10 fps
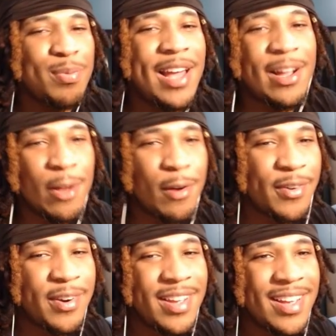Black
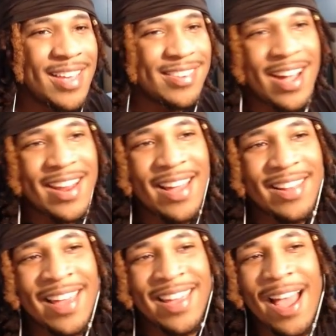Clover, it's kind of
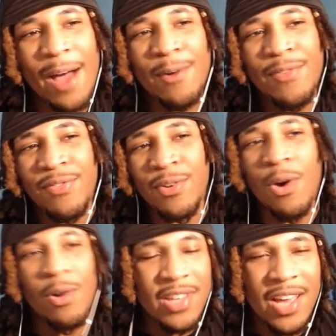like how
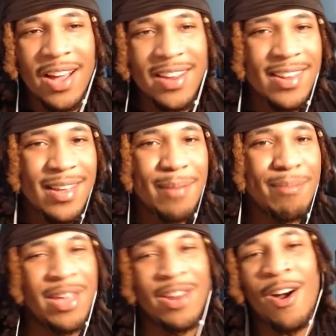Fogolion
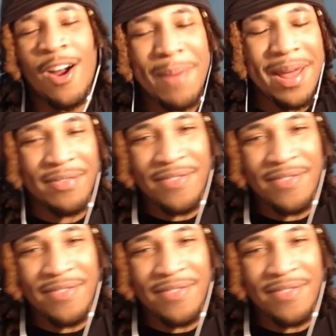made an arm out of